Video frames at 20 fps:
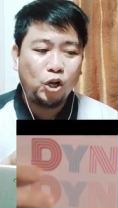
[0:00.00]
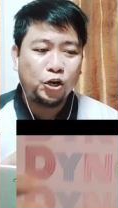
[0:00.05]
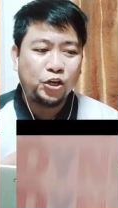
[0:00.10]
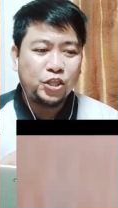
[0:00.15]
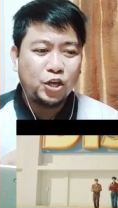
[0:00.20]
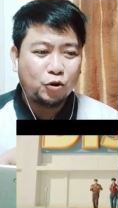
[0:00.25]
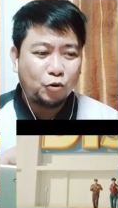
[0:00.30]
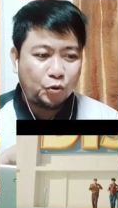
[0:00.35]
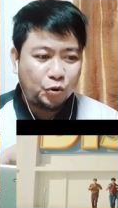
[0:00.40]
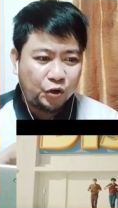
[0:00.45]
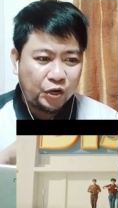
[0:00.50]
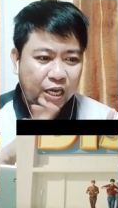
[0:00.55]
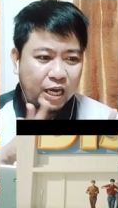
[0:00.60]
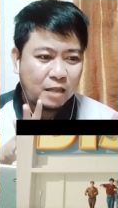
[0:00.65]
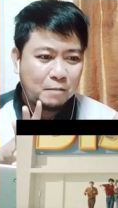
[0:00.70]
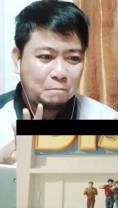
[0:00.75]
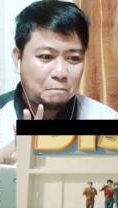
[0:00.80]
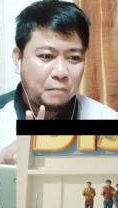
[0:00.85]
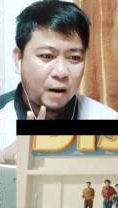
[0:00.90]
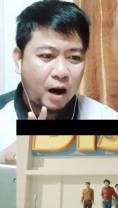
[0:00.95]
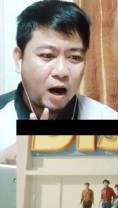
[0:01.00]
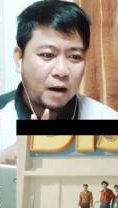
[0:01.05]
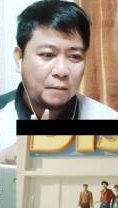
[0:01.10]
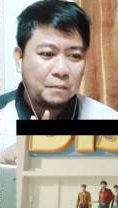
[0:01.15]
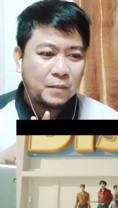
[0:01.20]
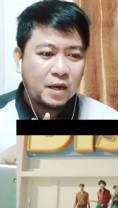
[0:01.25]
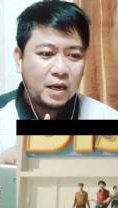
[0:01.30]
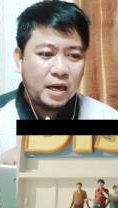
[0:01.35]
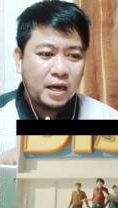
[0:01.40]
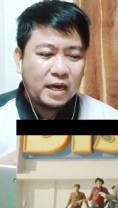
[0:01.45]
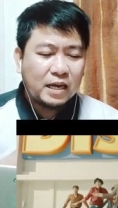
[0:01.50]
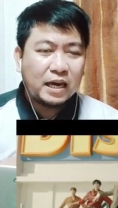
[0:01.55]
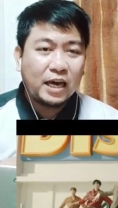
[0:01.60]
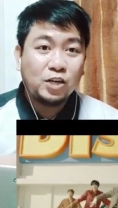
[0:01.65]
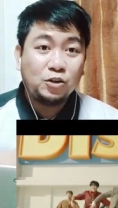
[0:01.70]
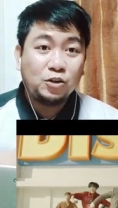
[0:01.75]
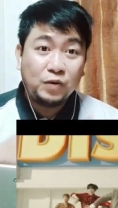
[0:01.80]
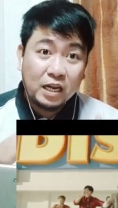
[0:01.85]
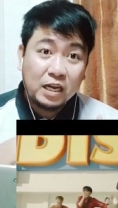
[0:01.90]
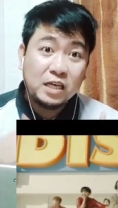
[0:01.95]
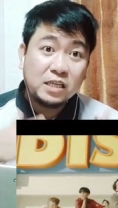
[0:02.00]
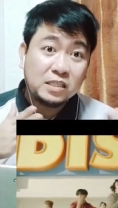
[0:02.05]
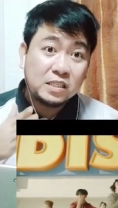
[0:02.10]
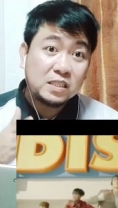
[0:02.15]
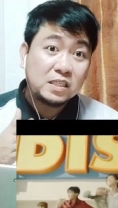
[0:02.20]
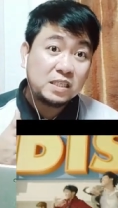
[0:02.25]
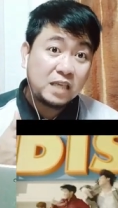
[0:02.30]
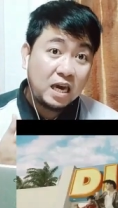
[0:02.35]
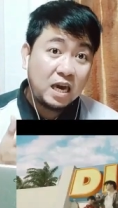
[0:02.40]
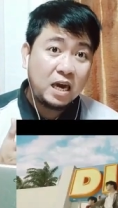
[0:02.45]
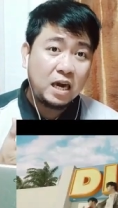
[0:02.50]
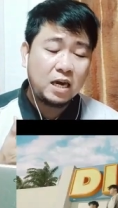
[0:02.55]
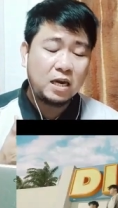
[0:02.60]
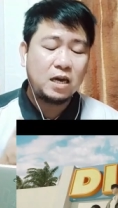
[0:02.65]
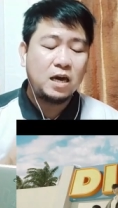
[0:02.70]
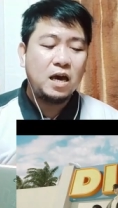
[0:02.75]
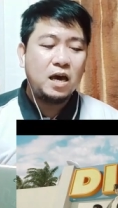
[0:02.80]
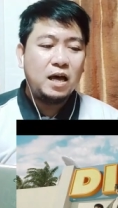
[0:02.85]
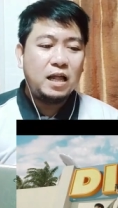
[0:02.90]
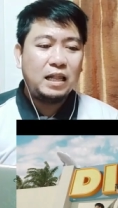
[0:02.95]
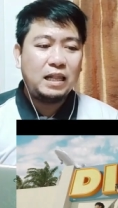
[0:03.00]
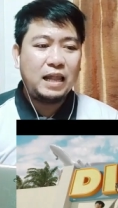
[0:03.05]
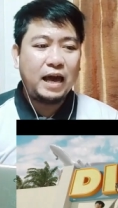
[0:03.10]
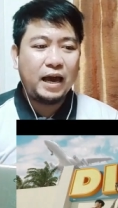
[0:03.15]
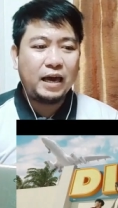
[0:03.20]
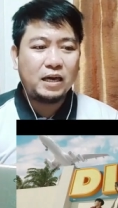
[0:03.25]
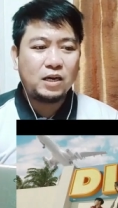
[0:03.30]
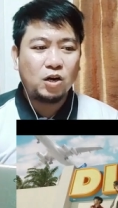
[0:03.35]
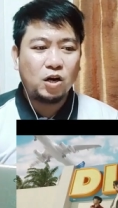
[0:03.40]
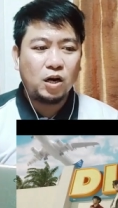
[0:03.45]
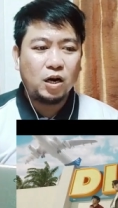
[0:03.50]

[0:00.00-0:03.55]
or the Korean pop can really sing like